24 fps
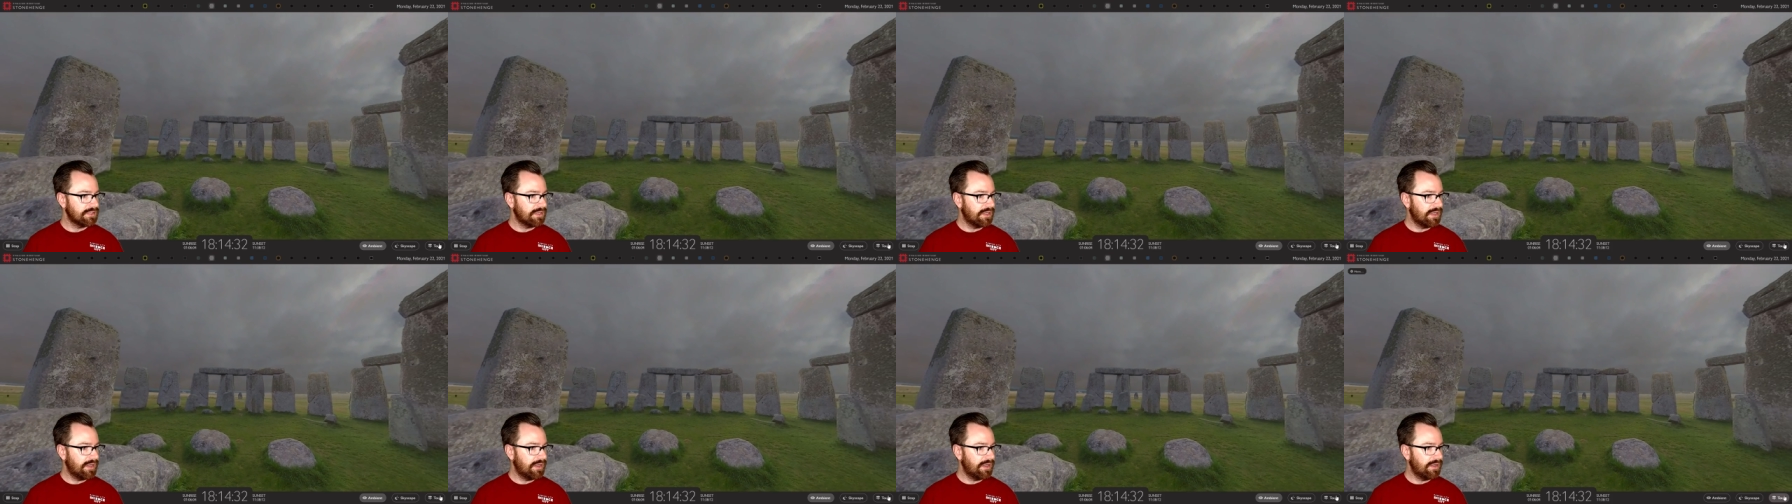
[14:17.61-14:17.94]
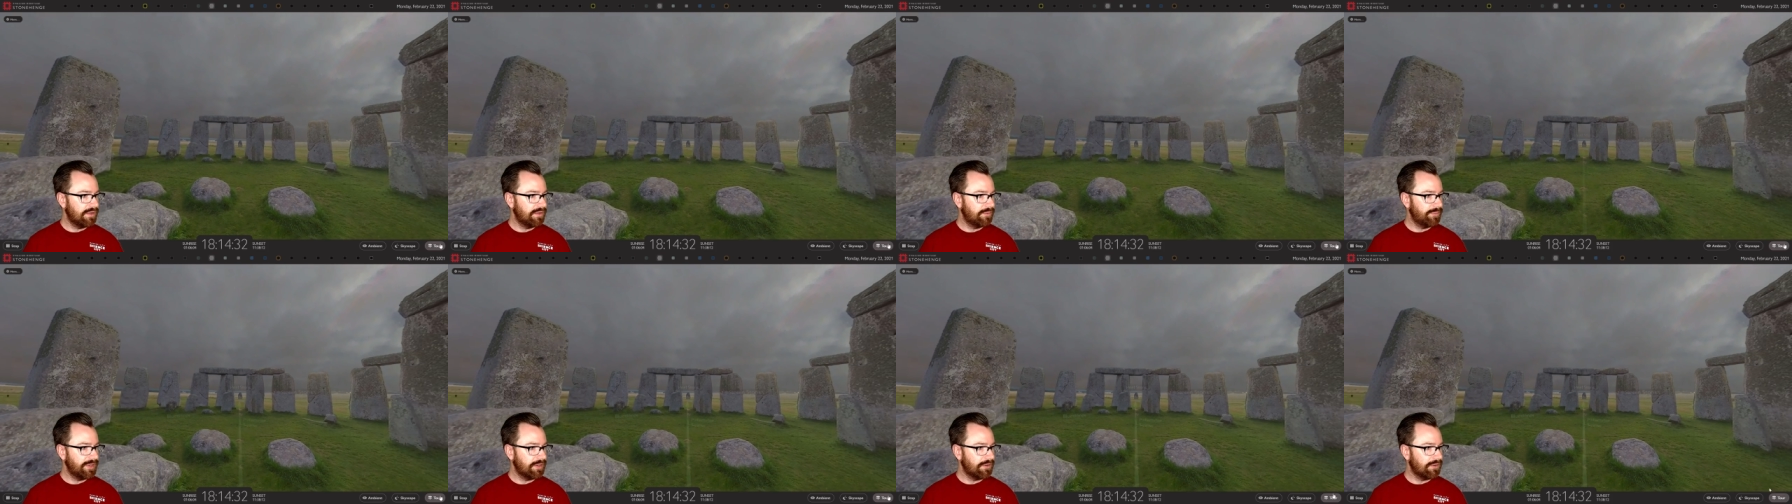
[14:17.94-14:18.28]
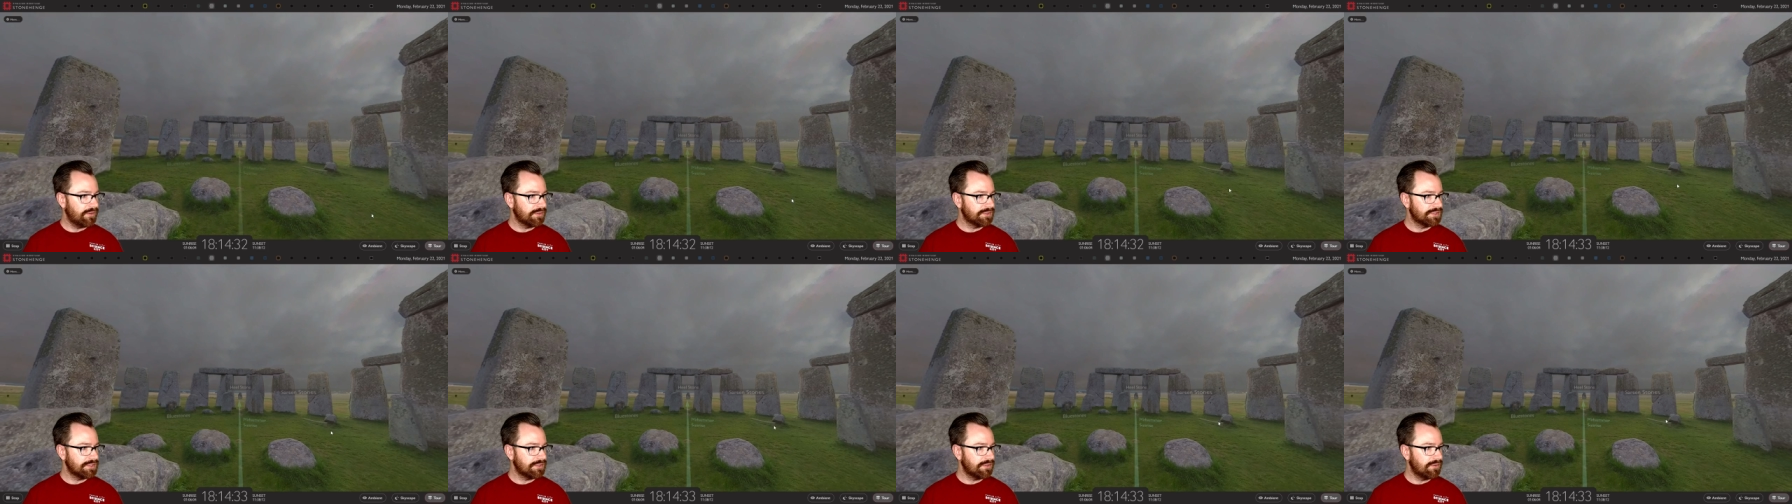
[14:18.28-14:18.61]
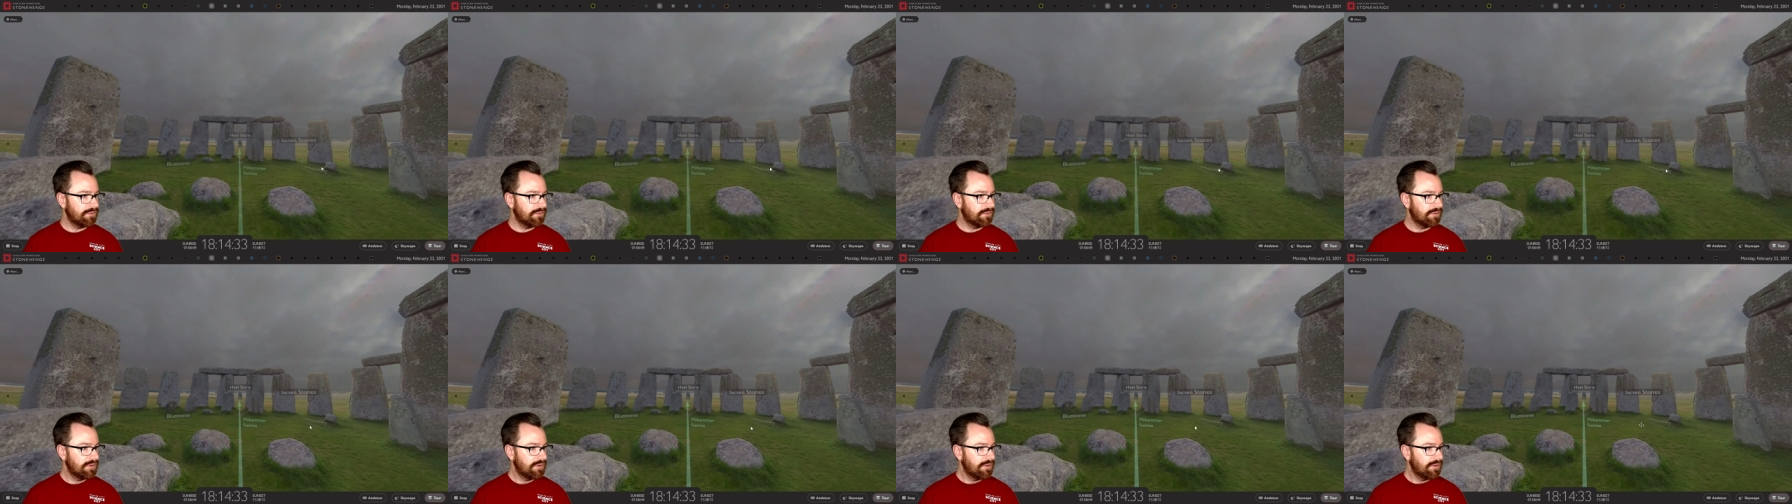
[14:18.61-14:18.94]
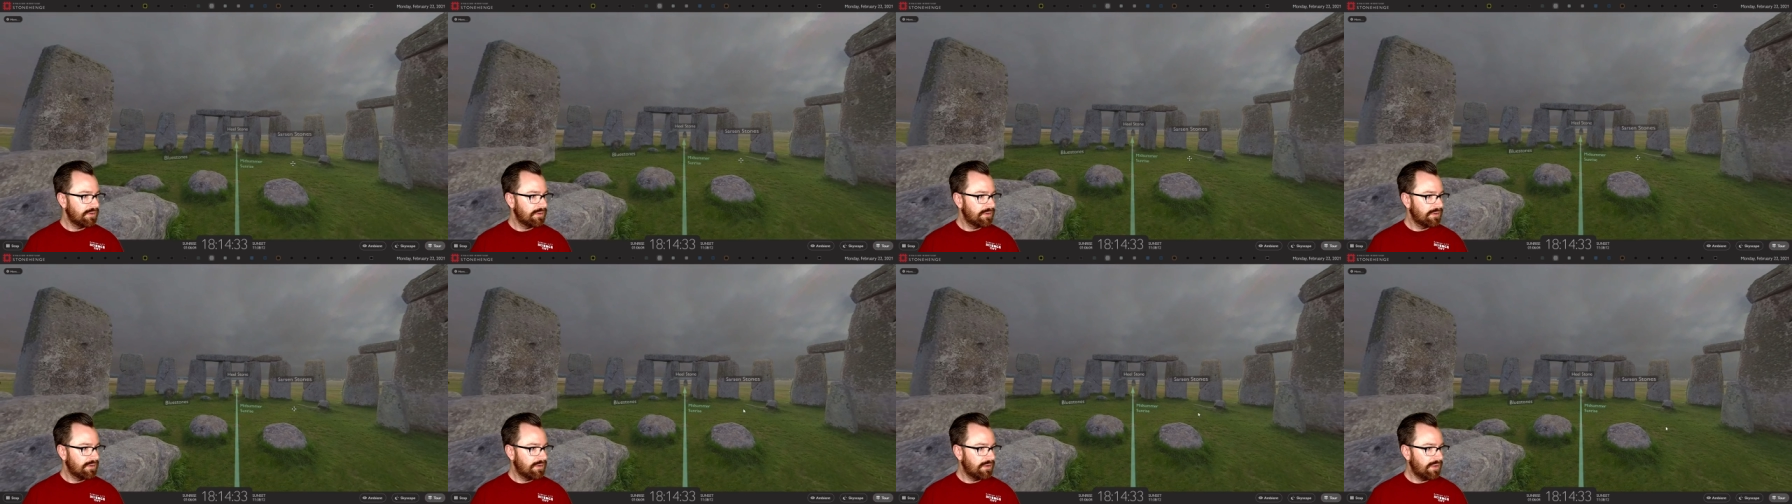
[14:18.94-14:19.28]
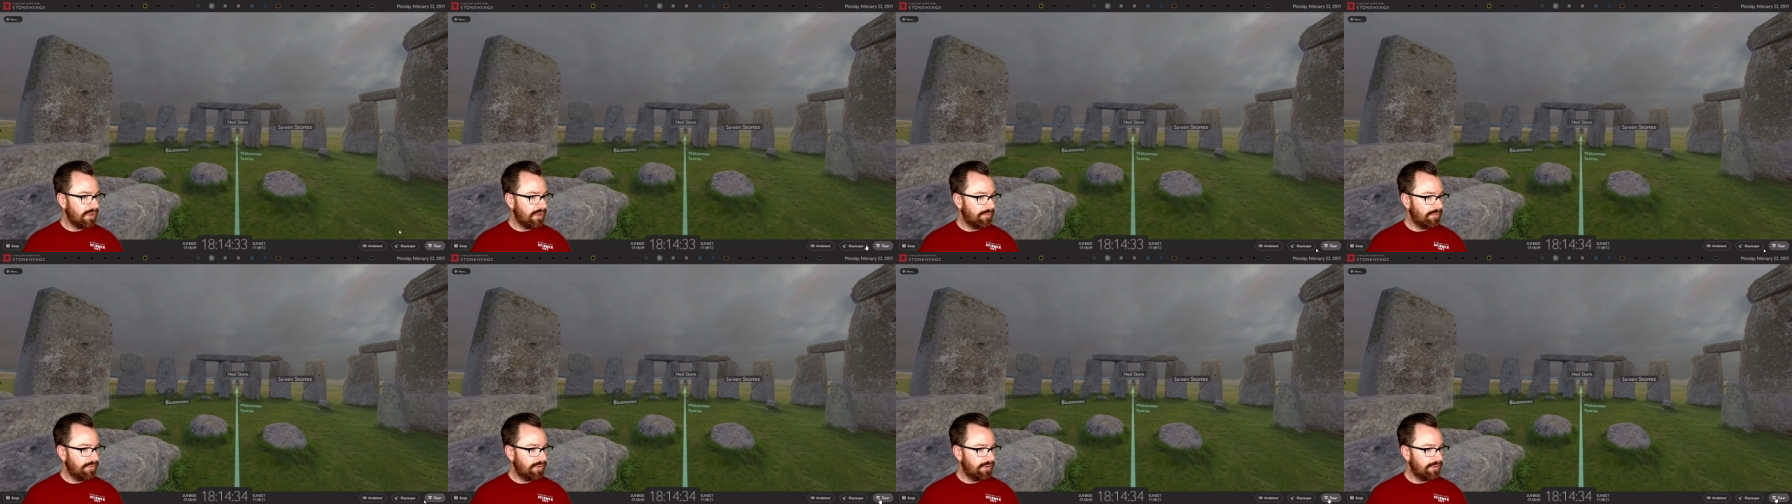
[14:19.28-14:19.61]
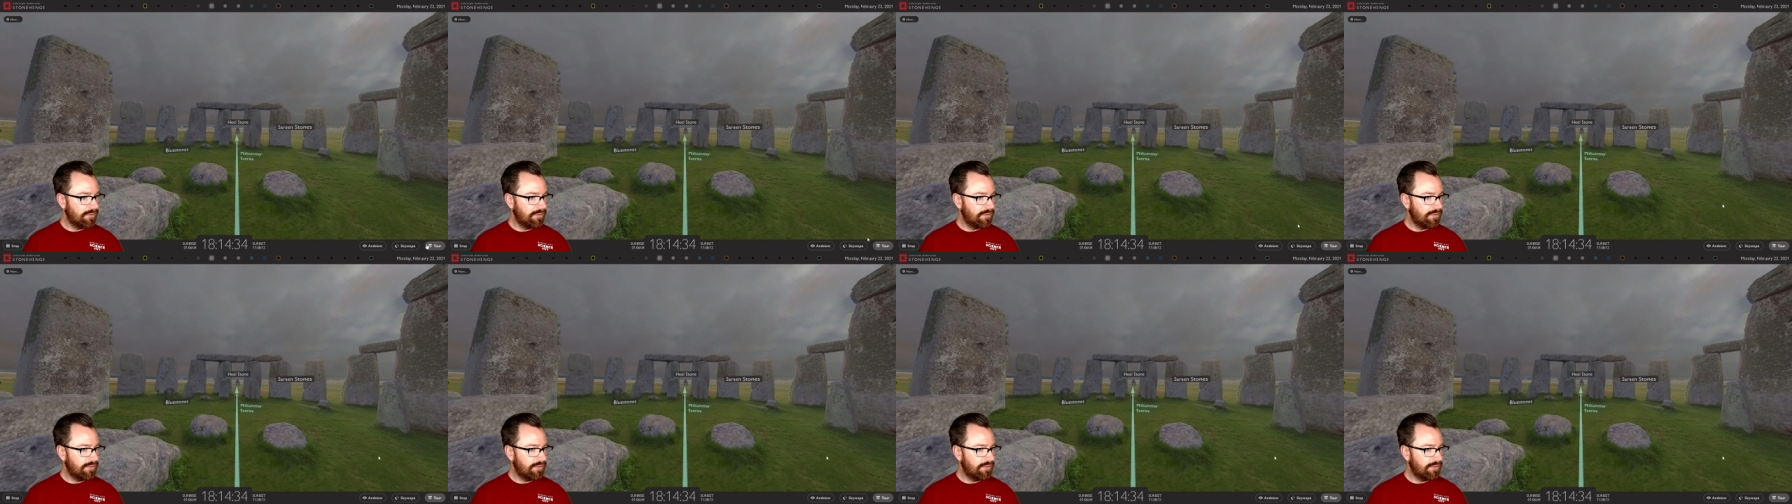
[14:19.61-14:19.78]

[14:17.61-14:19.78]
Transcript: Uh, and then we can also um,